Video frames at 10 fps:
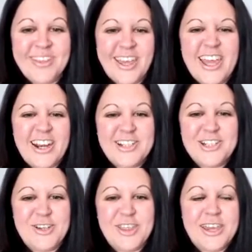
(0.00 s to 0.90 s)
then I
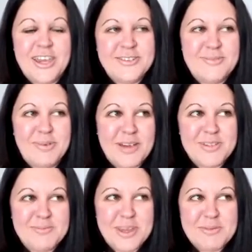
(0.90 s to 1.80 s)
do think, oh,
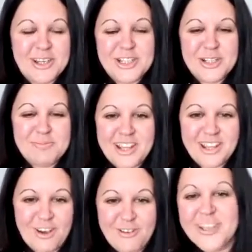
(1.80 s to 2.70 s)
perhaps maybe I should be in the
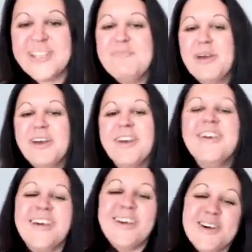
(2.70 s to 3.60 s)
office. But
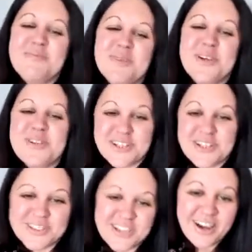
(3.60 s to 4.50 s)
most of
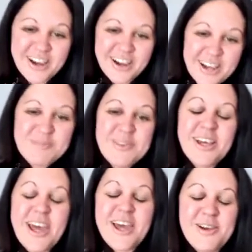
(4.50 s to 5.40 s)
the time,
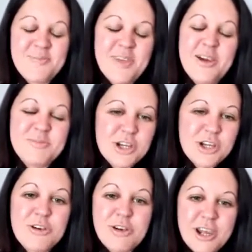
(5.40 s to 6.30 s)
I'm
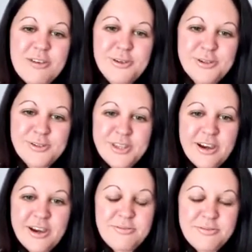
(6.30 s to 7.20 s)
so grateful that
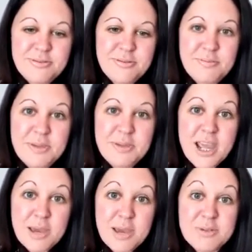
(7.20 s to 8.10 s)
I've been
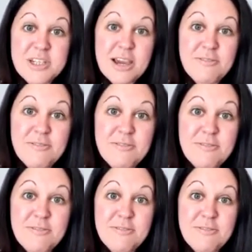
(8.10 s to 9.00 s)
able to have that
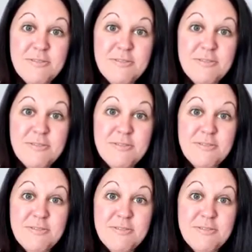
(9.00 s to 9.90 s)
time with
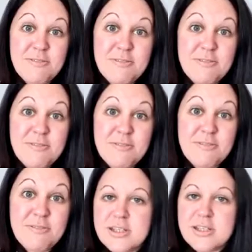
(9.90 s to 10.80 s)
them and have that
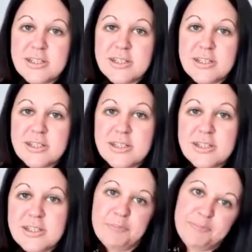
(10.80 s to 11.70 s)
time with them because it's going well.